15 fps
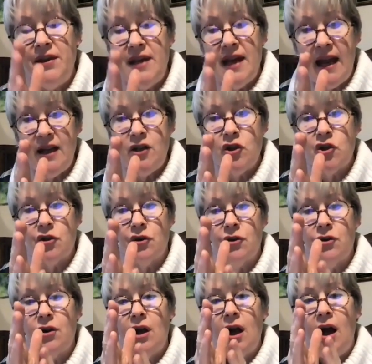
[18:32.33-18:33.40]

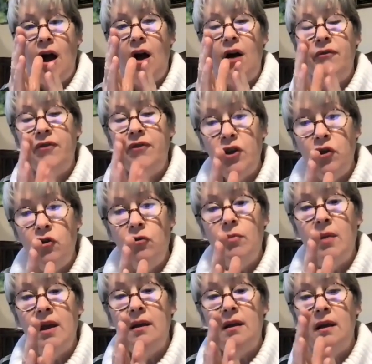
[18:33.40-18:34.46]
nature of
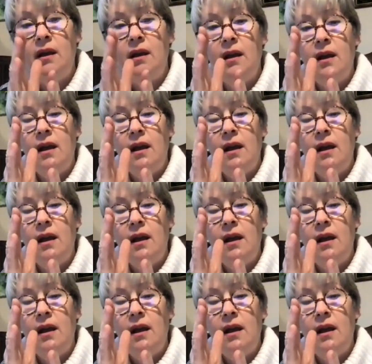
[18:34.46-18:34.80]
human